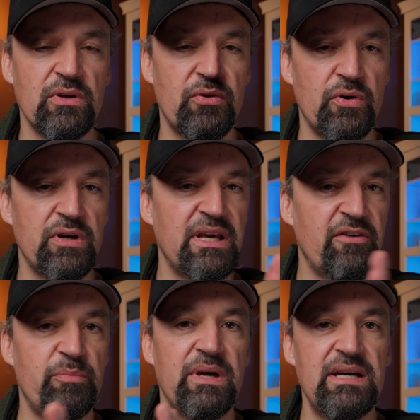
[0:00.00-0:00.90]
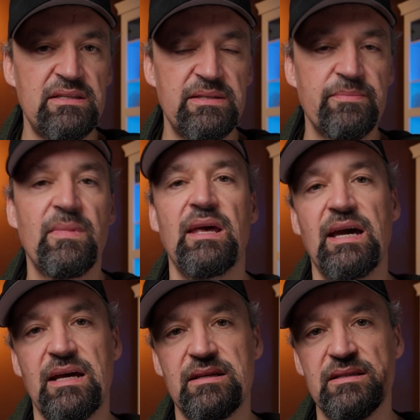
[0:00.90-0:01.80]
30 FPS.
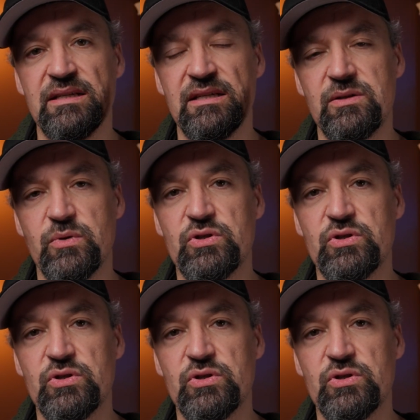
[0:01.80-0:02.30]
And it was